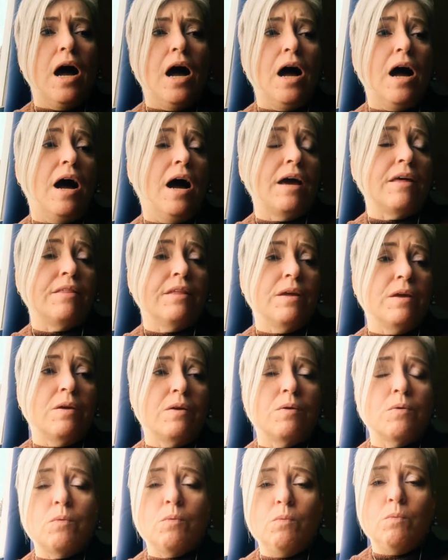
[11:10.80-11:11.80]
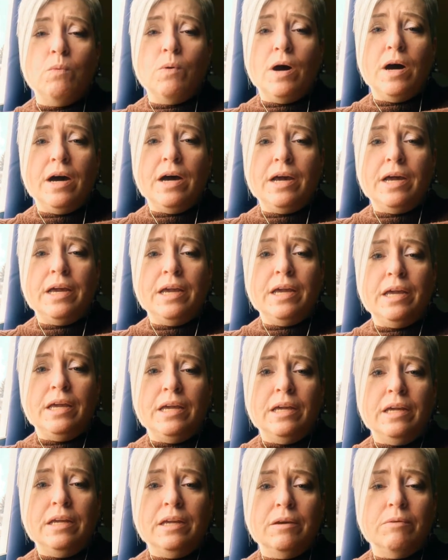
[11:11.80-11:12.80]
I think
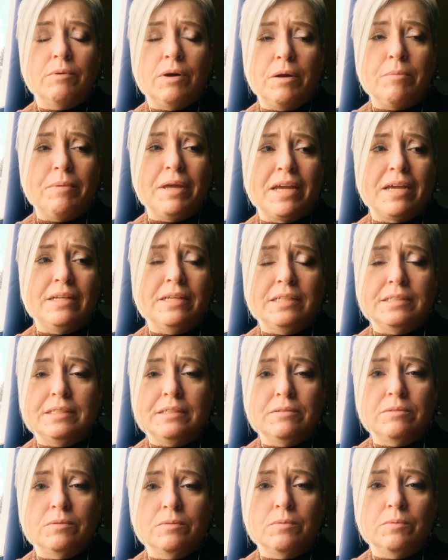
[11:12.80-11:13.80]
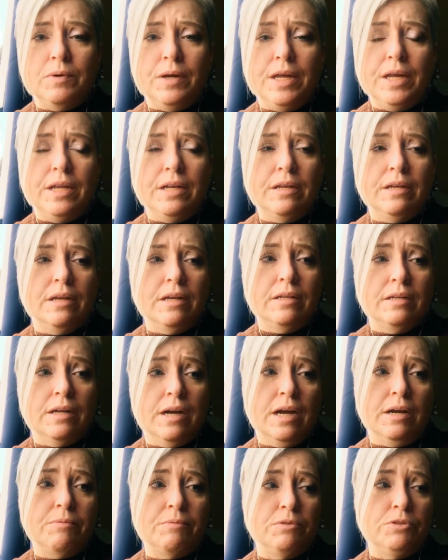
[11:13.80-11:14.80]
why make a dozen when
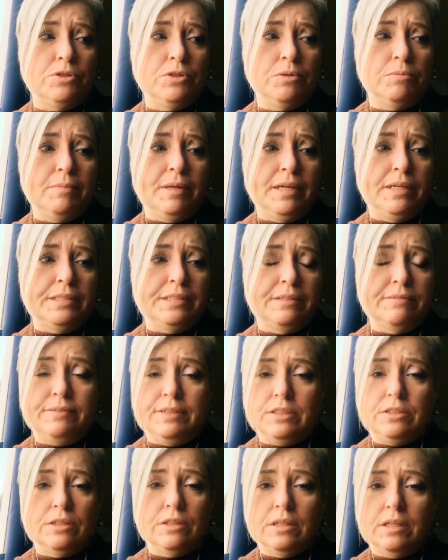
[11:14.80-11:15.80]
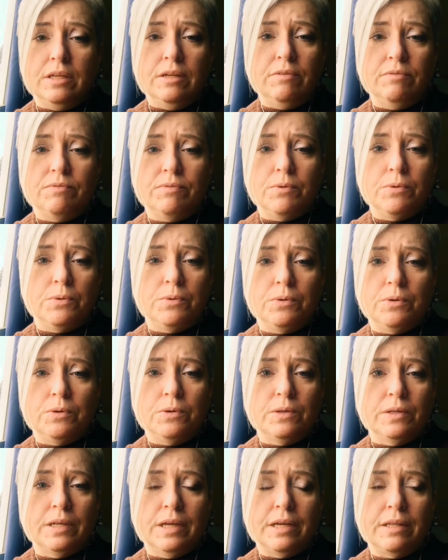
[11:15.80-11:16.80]
9 will do me sufficiently for
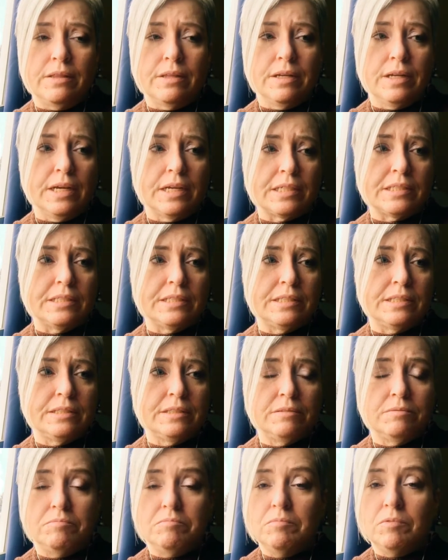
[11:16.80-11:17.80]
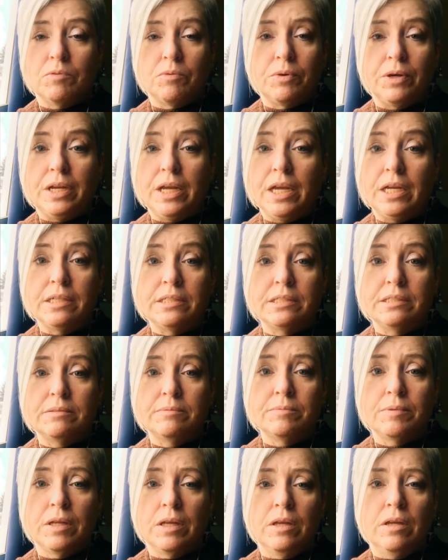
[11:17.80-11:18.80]
like the next 3 days.
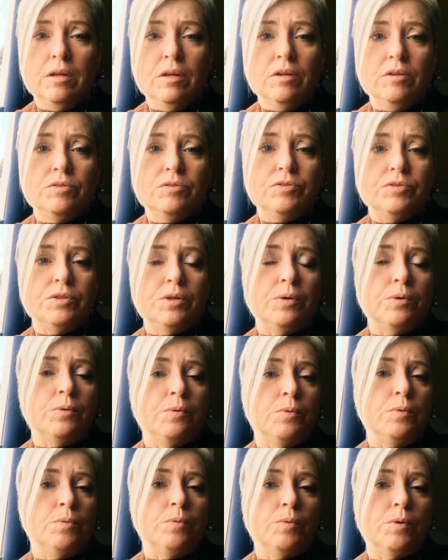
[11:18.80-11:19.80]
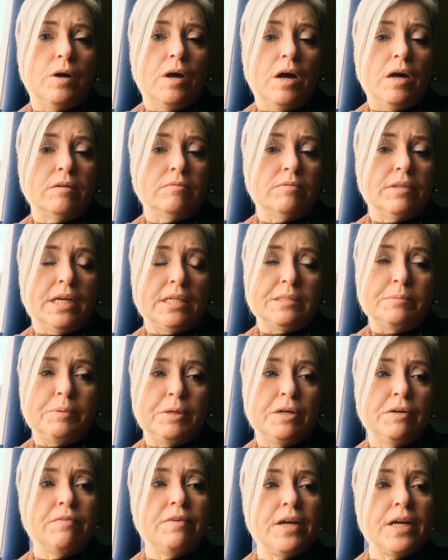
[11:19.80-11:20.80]
So that's
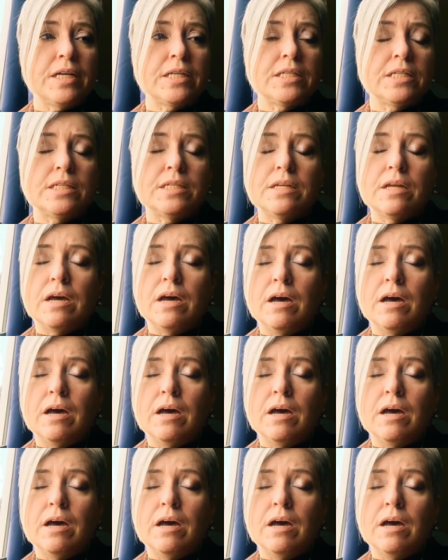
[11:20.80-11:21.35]
perfect.